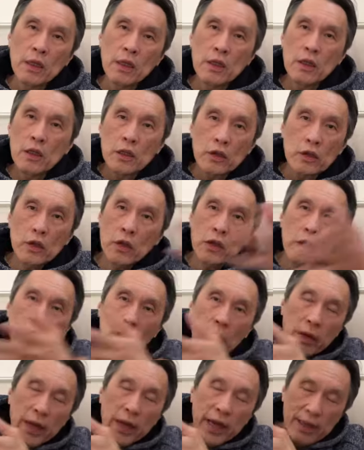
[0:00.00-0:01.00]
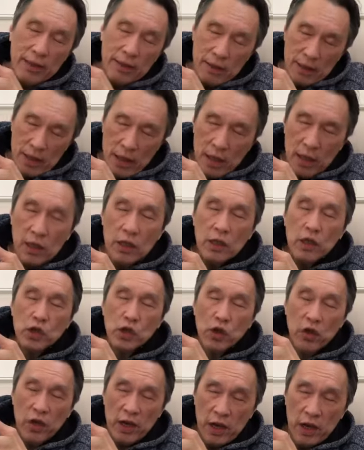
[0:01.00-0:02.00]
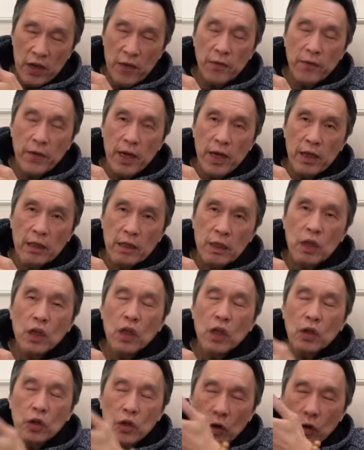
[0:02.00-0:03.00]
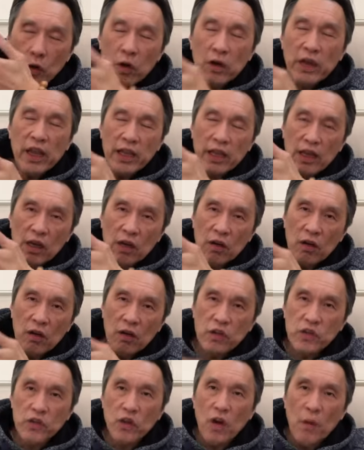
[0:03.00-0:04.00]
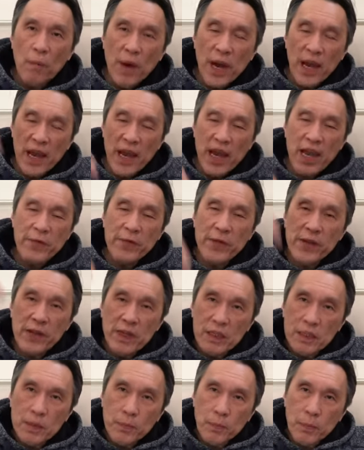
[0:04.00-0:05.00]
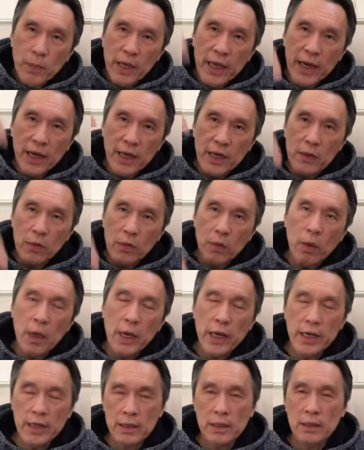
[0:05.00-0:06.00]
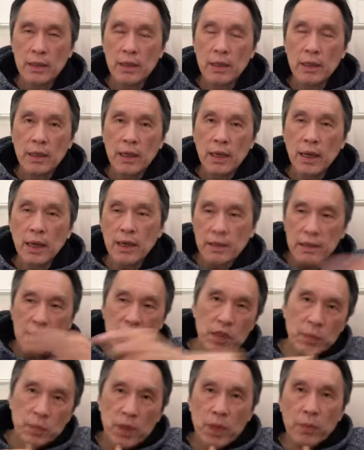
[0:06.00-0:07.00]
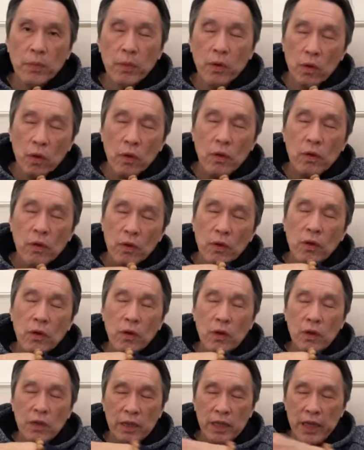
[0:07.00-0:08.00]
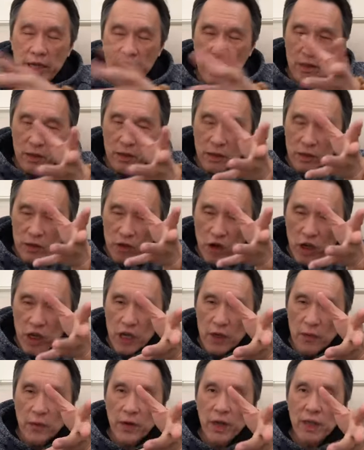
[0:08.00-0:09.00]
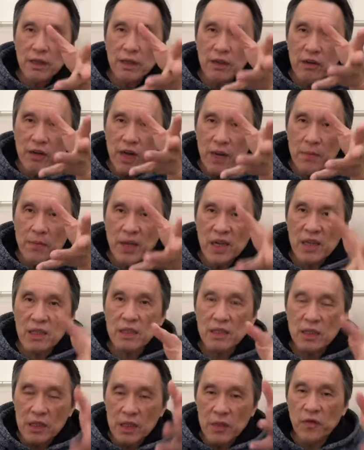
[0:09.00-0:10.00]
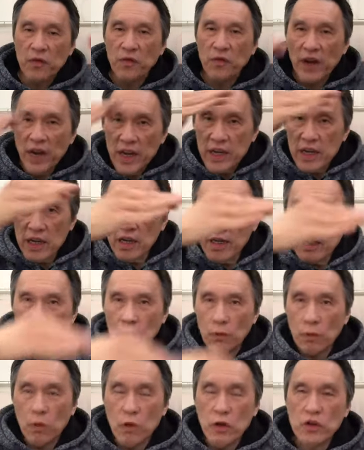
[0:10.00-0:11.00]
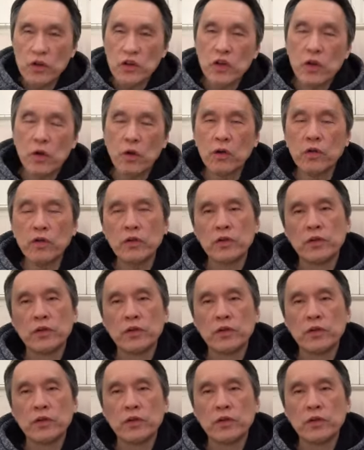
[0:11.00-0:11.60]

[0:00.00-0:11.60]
So you look at the Choi Lei Fat, you look at the mojo by evidence, black and white, and these people, like in Choi Lei Fat, Grandmaster is fighting in the war zone.